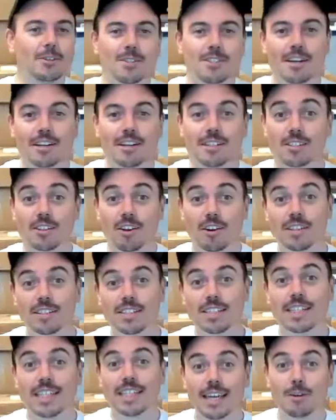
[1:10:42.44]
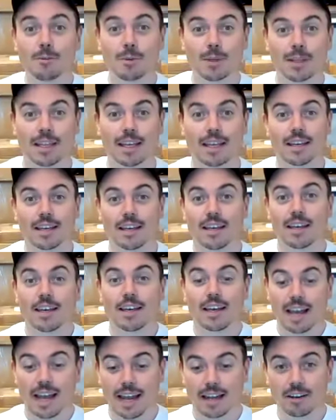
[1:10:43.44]
started to gig with it,
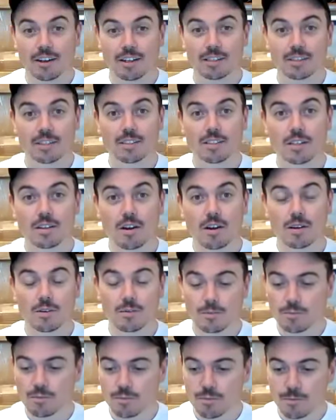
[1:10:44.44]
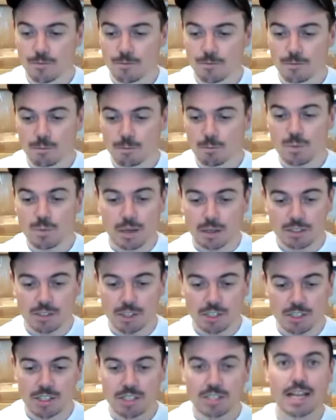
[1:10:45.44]
and I'd
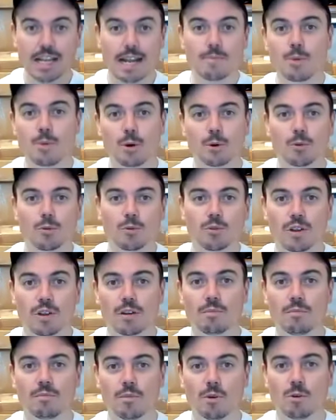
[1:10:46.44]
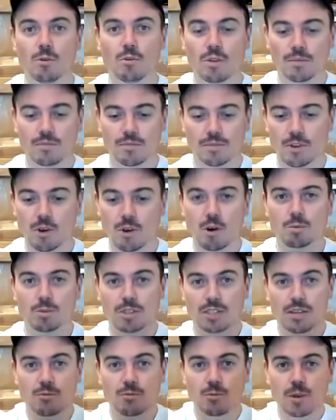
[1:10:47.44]
just stamp on all the knobs
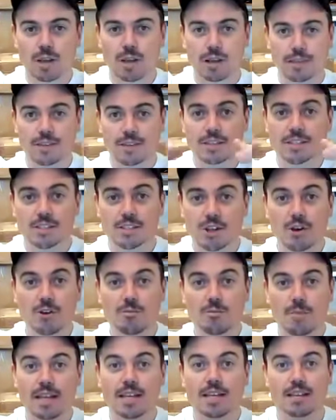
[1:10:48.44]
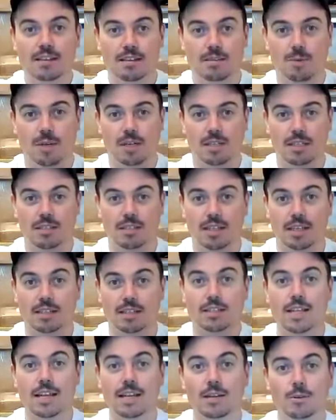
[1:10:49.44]
because they're all like, there's so many of the bloody
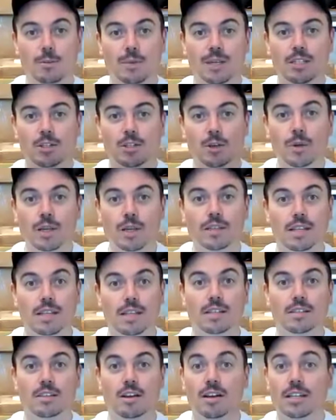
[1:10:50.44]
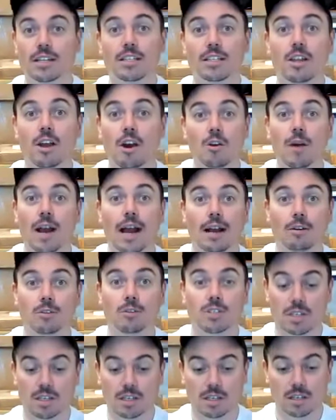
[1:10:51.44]
things, and then it would be doing things that I didn't know how
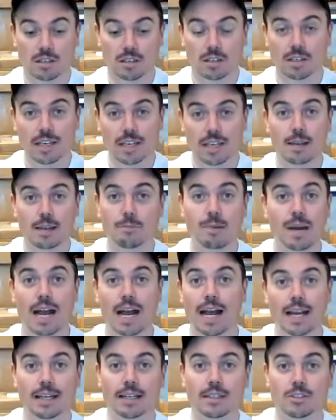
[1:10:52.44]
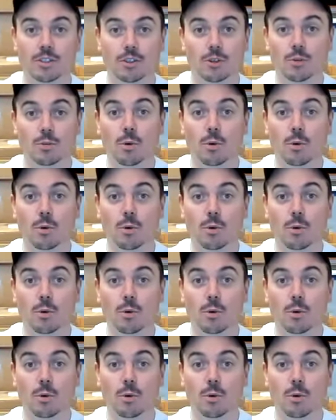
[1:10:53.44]
to get it back, do